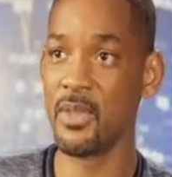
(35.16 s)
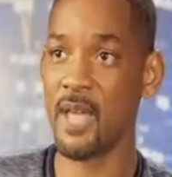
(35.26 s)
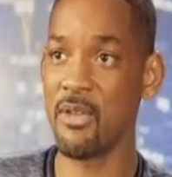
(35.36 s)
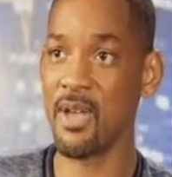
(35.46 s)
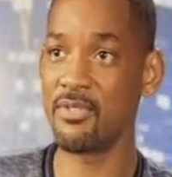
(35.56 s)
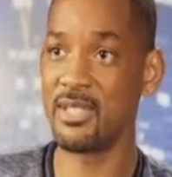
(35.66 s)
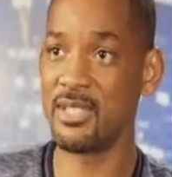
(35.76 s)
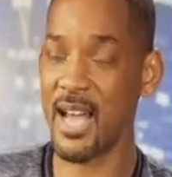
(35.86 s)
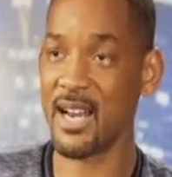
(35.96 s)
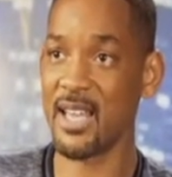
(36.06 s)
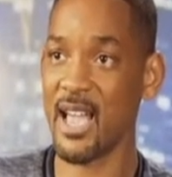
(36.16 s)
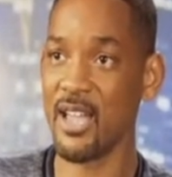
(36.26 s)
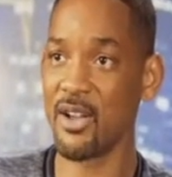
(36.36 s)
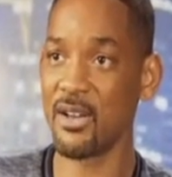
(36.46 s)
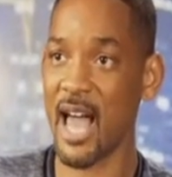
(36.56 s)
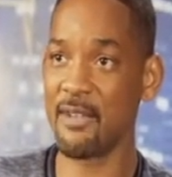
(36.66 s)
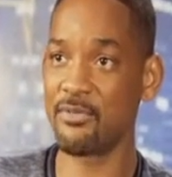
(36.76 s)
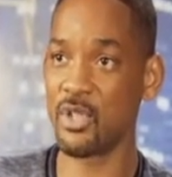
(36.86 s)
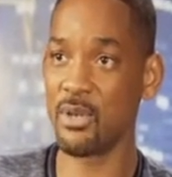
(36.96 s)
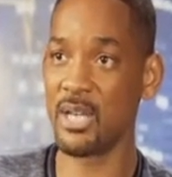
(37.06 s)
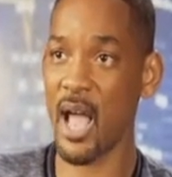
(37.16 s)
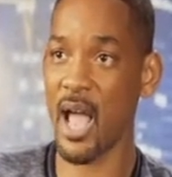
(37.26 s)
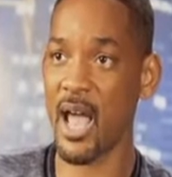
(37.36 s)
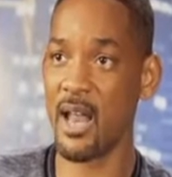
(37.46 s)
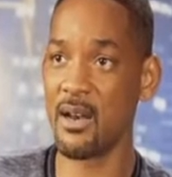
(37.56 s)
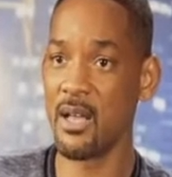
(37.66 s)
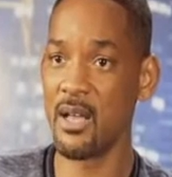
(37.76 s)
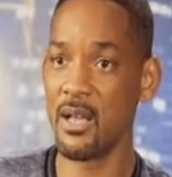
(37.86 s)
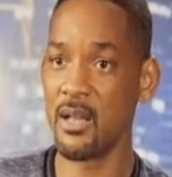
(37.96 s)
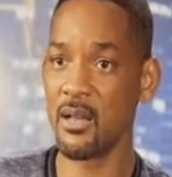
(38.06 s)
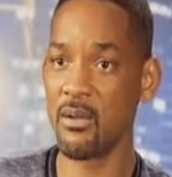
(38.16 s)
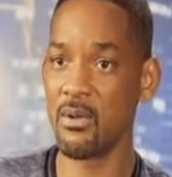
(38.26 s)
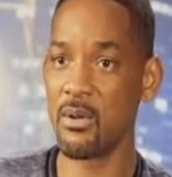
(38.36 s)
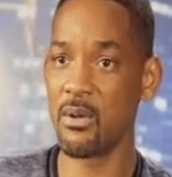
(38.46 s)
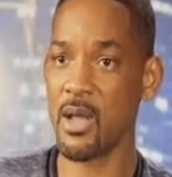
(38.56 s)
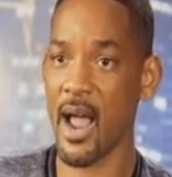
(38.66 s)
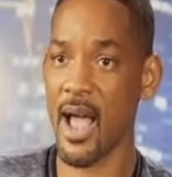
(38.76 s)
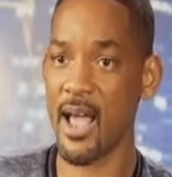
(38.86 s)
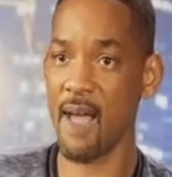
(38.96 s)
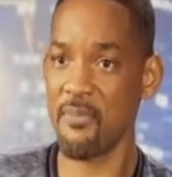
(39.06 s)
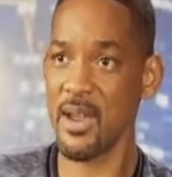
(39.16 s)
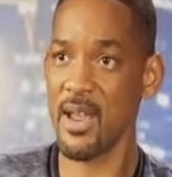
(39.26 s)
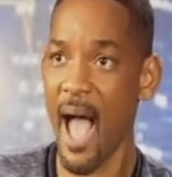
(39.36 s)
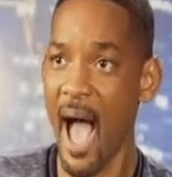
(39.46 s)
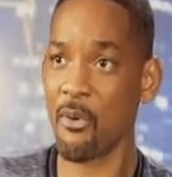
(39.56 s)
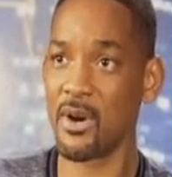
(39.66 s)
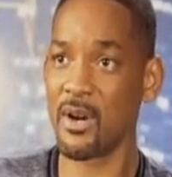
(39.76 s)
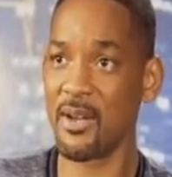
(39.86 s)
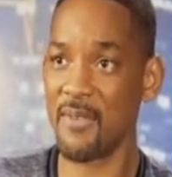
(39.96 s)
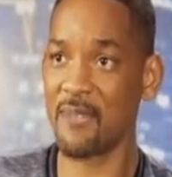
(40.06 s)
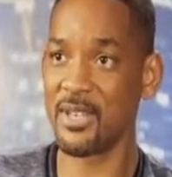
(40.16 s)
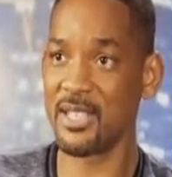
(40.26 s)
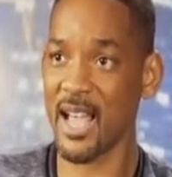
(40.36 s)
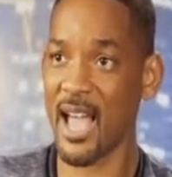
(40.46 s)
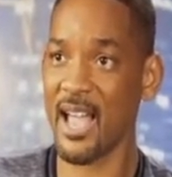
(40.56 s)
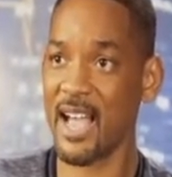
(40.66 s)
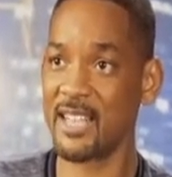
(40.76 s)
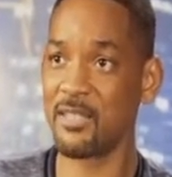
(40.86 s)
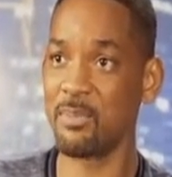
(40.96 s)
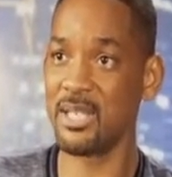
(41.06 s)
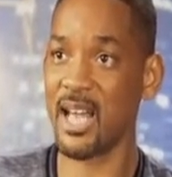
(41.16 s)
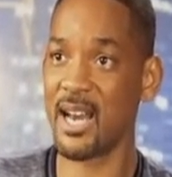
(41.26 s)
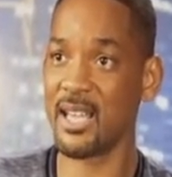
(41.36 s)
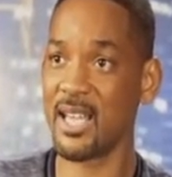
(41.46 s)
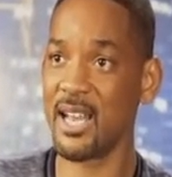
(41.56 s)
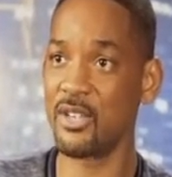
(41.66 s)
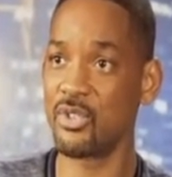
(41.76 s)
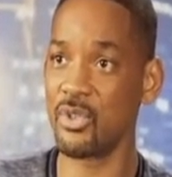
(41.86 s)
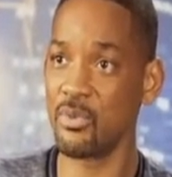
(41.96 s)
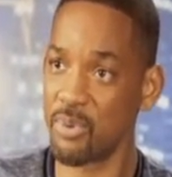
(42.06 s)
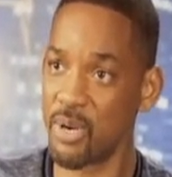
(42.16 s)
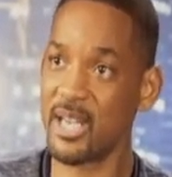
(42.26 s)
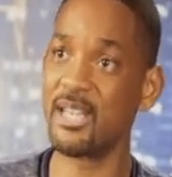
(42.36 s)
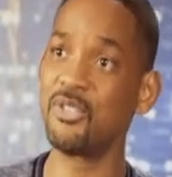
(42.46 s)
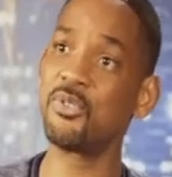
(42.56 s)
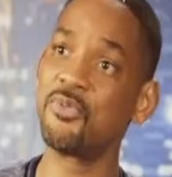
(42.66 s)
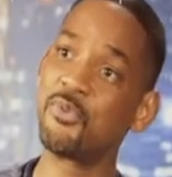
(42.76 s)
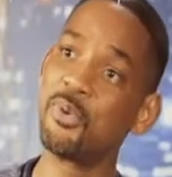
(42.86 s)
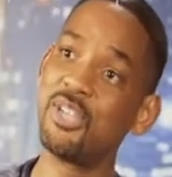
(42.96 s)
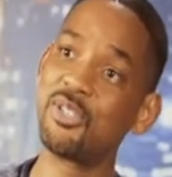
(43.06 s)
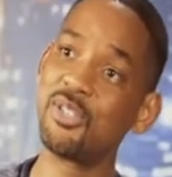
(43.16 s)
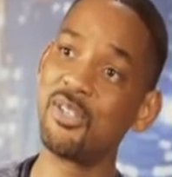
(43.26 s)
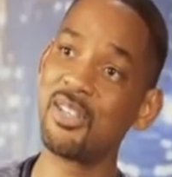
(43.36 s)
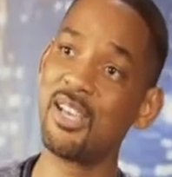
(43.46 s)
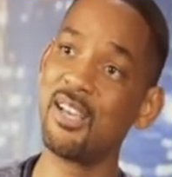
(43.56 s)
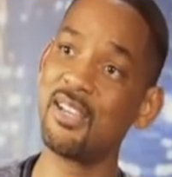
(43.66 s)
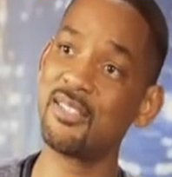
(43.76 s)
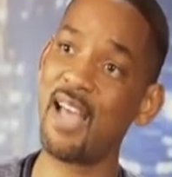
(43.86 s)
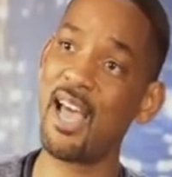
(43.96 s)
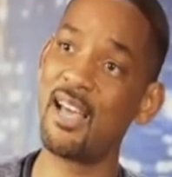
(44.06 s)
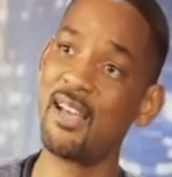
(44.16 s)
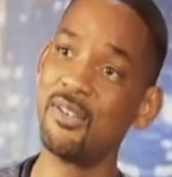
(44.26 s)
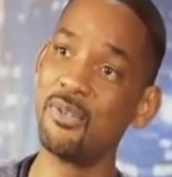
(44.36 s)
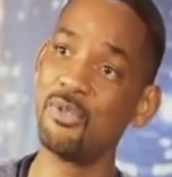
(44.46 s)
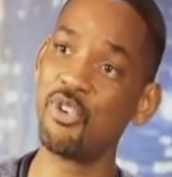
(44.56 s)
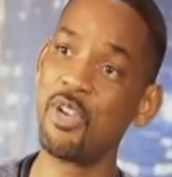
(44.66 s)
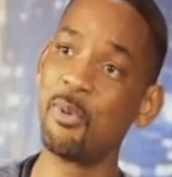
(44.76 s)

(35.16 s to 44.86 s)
that you have to dedicate your life to it and there every hour of every day has to be dedicated to bringing into fruition the things that you dream